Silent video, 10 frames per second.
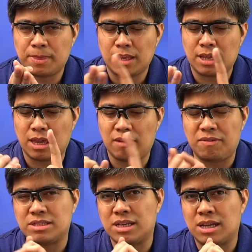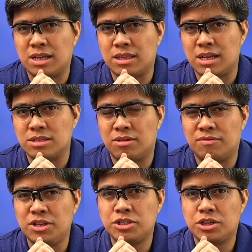If it's a test of
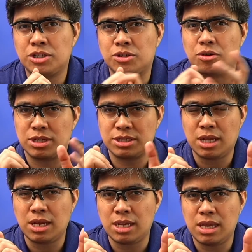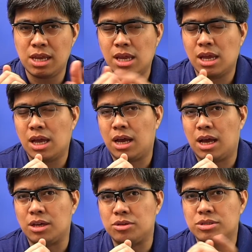research or a study,
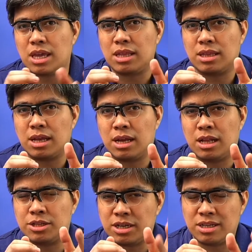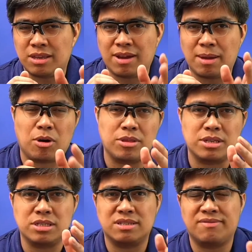you state the alternative
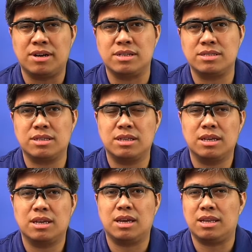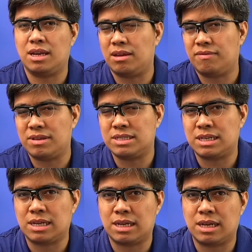hypothesis first. And then if it's
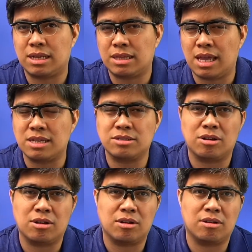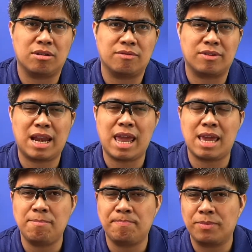a test of
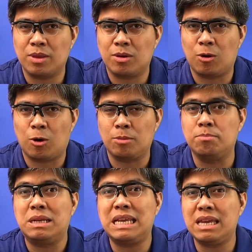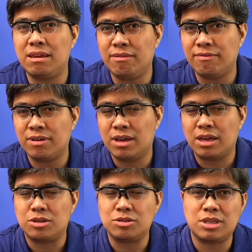claim or belief,
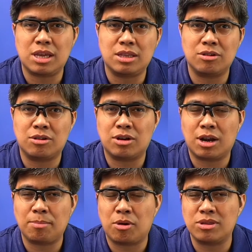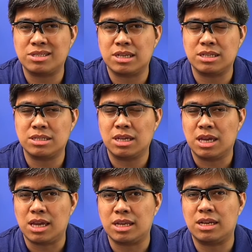you state your hypothesis
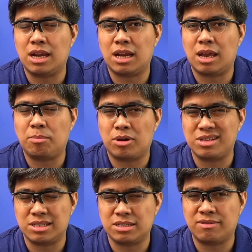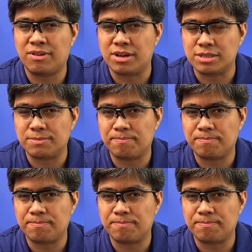in the null hypothesis first.